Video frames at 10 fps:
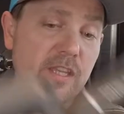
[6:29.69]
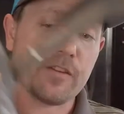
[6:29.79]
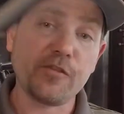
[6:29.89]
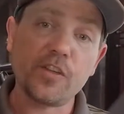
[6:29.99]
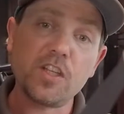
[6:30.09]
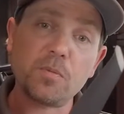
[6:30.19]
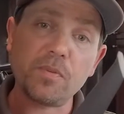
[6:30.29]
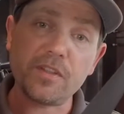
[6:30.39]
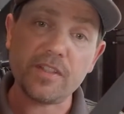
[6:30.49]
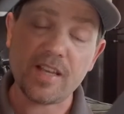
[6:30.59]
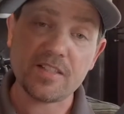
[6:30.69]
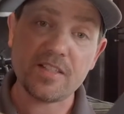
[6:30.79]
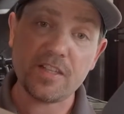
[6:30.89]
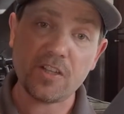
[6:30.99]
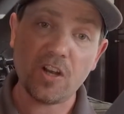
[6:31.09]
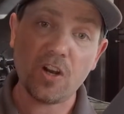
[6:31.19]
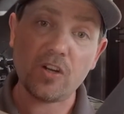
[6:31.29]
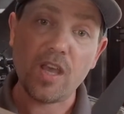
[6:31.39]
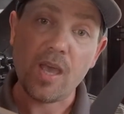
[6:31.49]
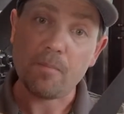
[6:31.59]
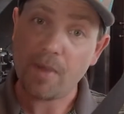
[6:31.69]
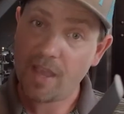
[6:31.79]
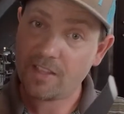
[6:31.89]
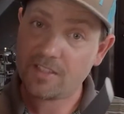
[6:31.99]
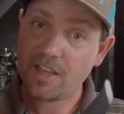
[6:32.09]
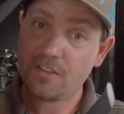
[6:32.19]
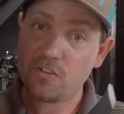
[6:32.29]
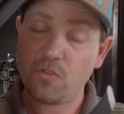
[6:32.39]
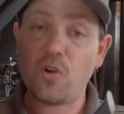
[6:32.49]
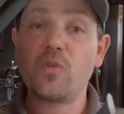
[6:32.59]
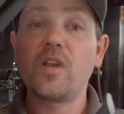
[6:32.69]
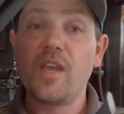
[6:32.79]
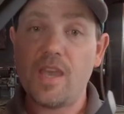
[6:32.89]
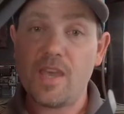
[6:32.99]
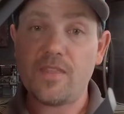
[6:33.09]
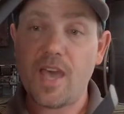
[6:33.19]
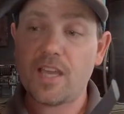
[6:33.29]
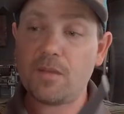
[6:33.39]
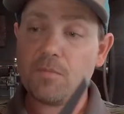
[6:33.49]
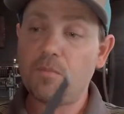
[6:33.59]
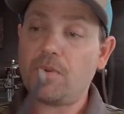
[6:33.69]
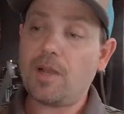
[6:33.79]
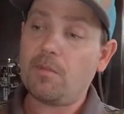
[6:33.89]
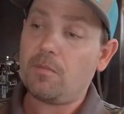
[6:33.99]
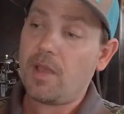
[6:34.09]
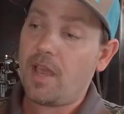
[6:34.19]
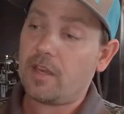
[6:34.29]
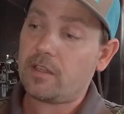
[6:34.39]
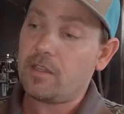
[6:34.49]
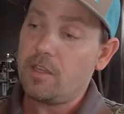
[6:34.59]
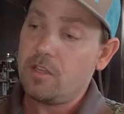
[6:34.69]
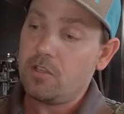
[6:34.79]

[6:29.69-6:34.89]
you forget to put the SD card back inside the drone, and that can be problematic.